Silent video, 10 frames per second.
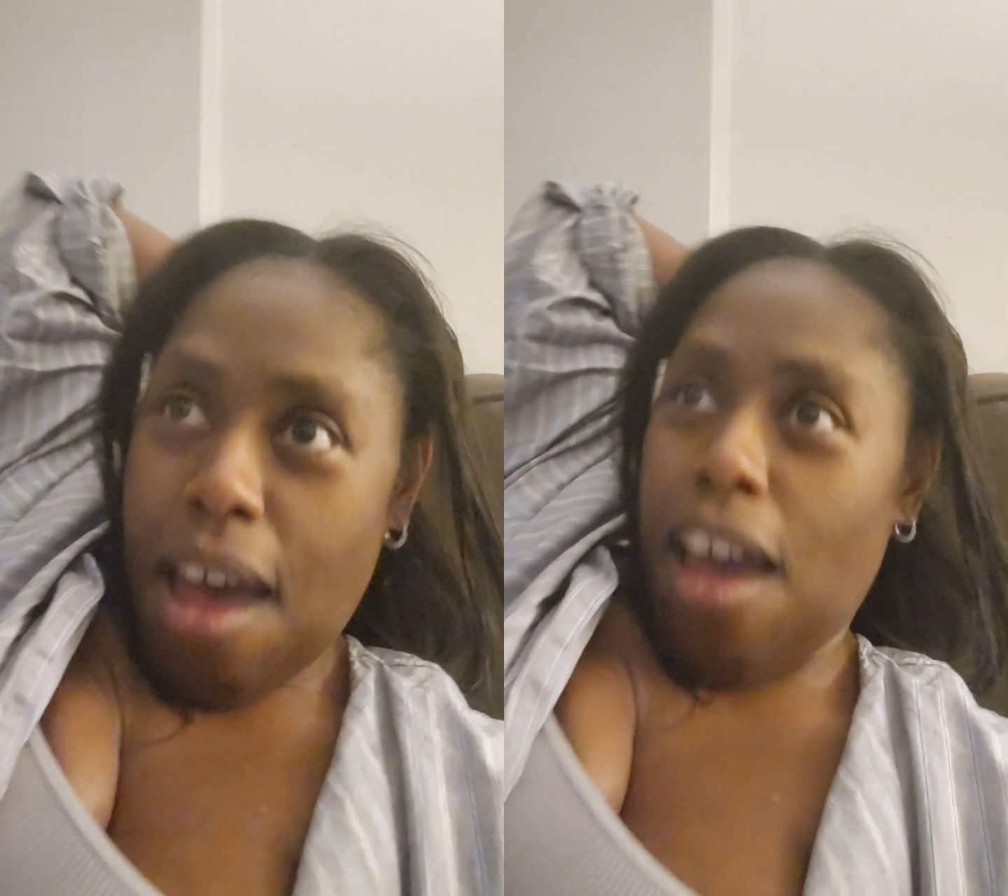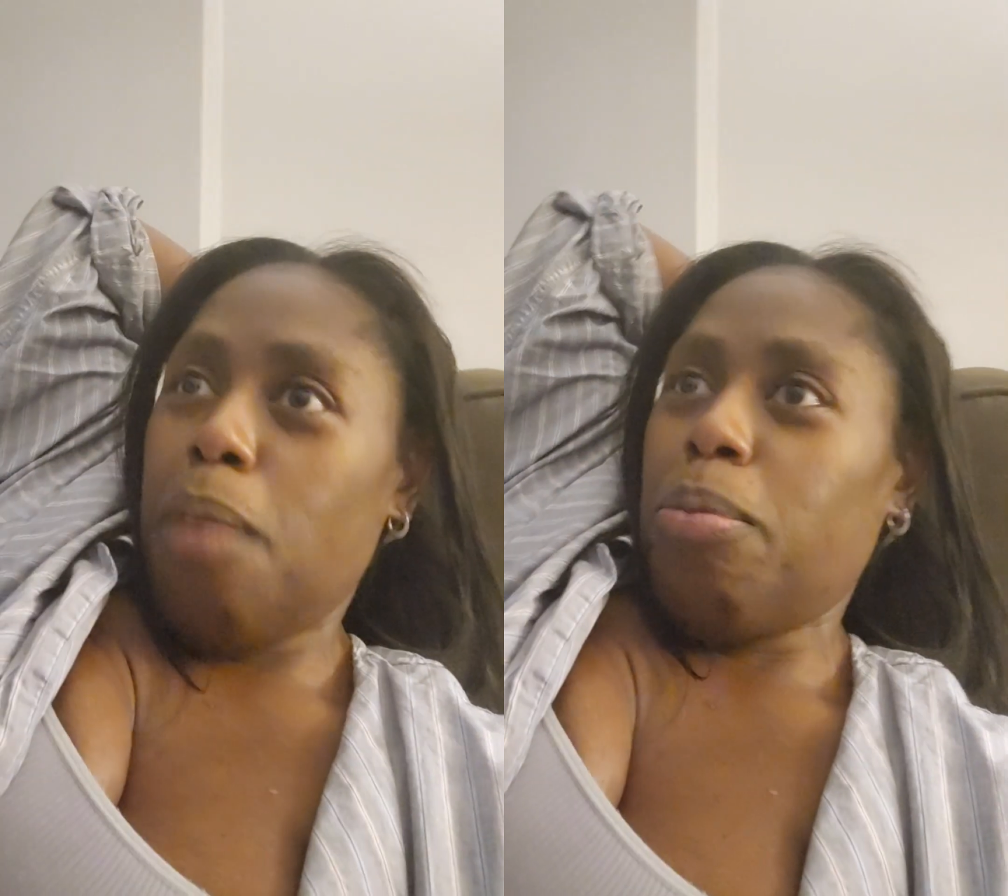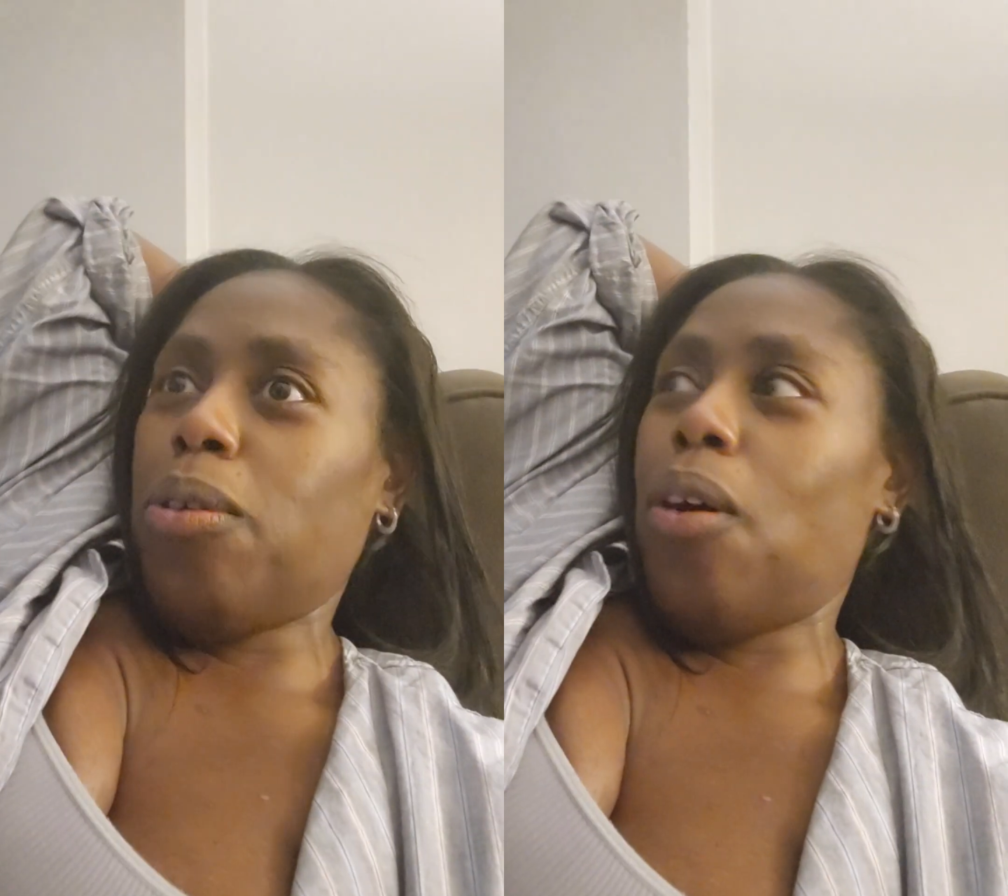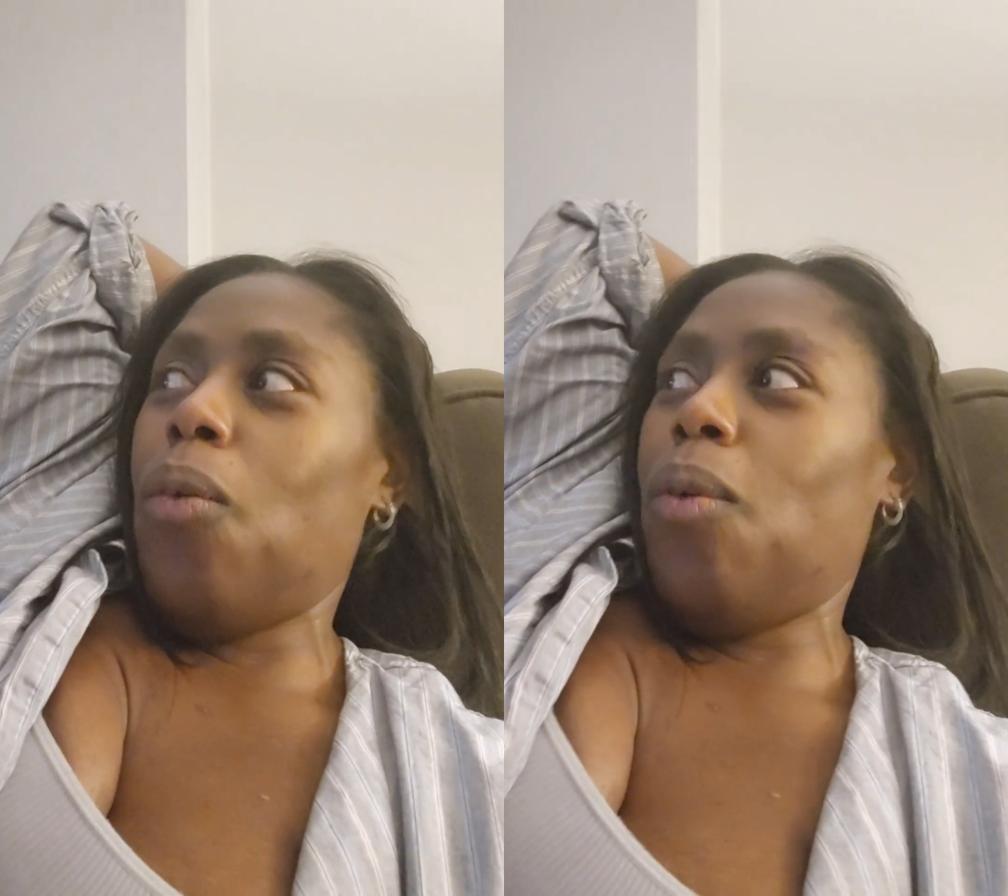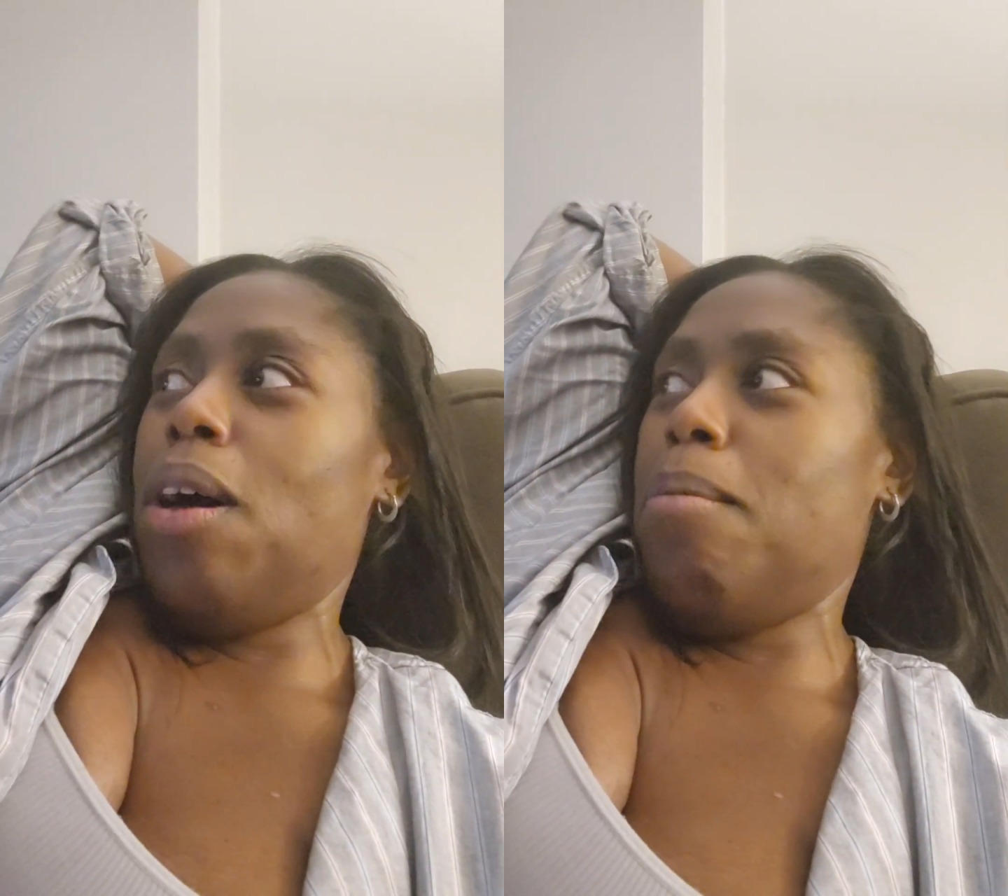Apple
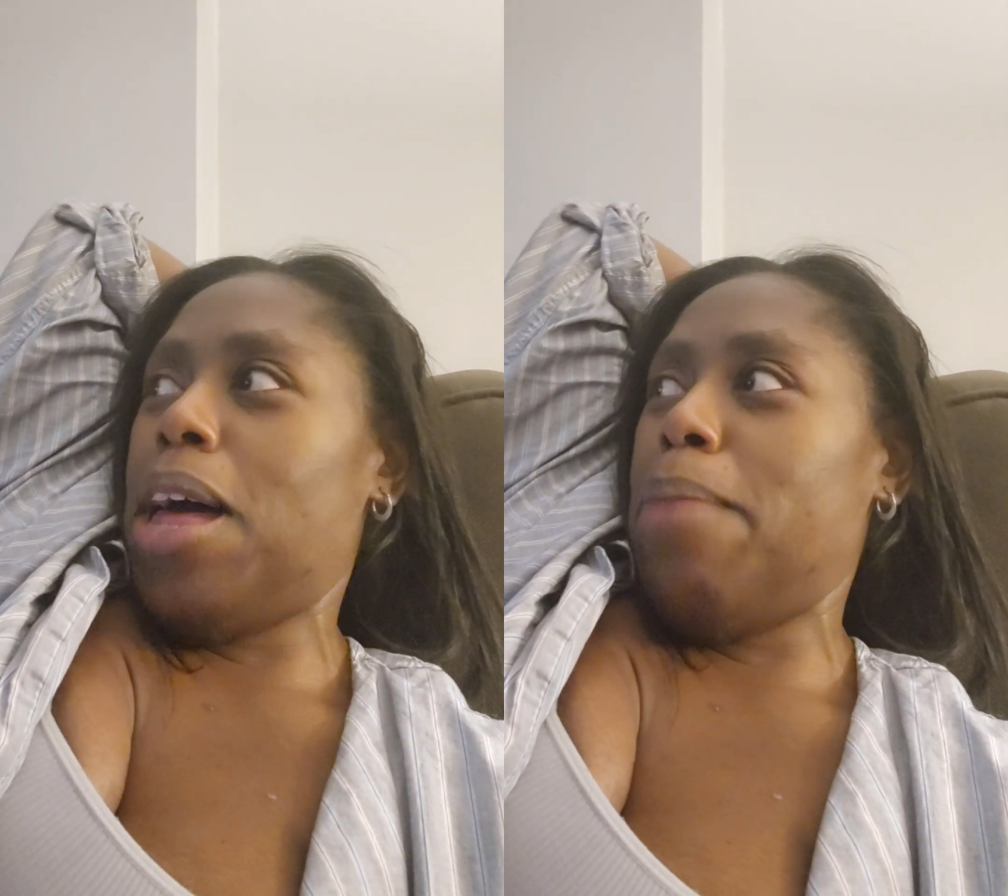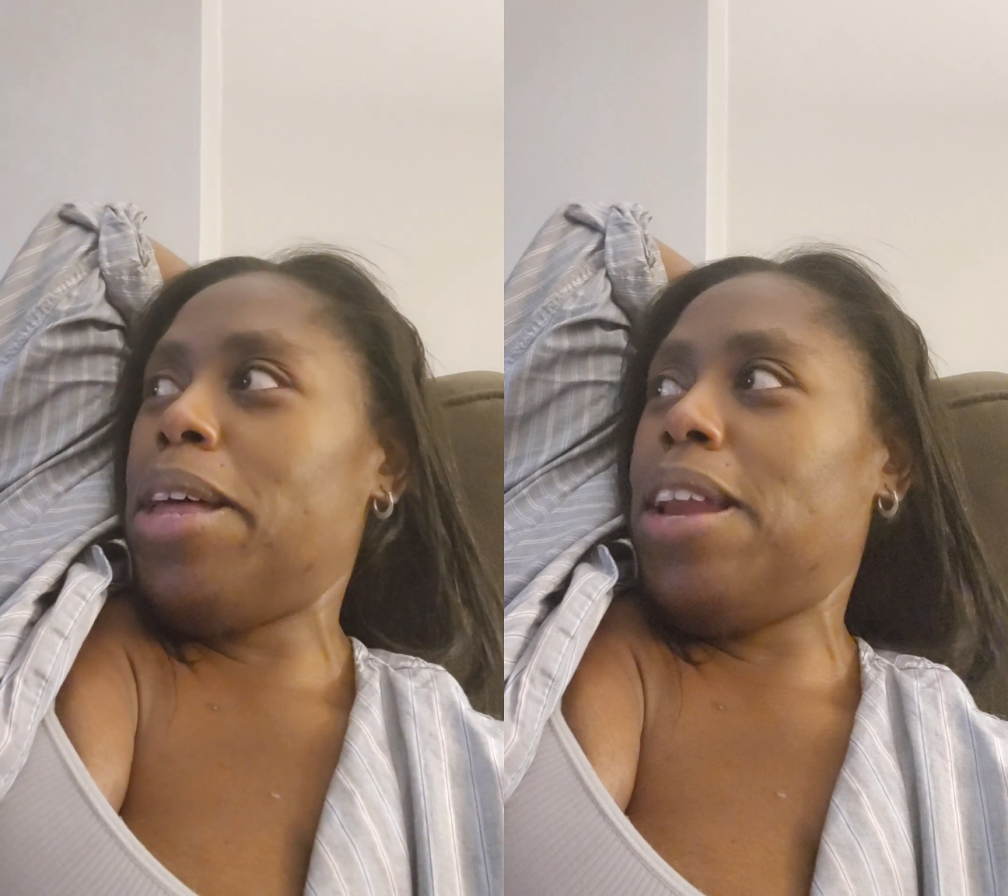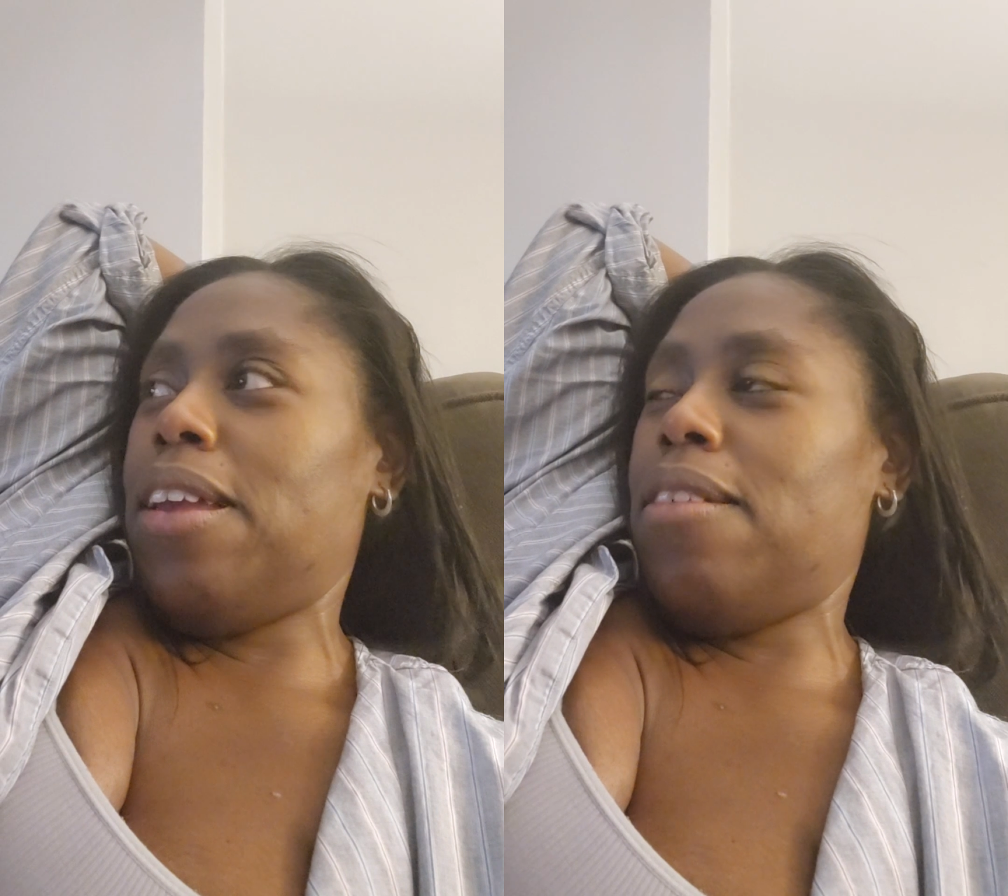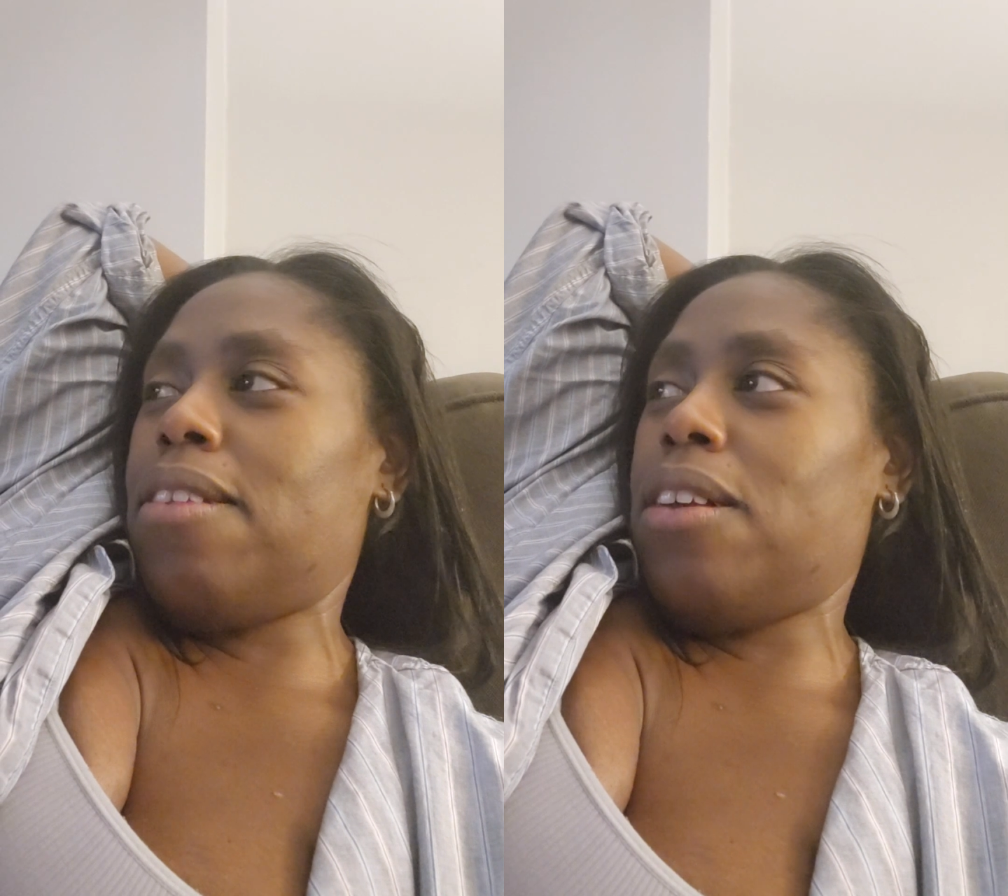don't want my money.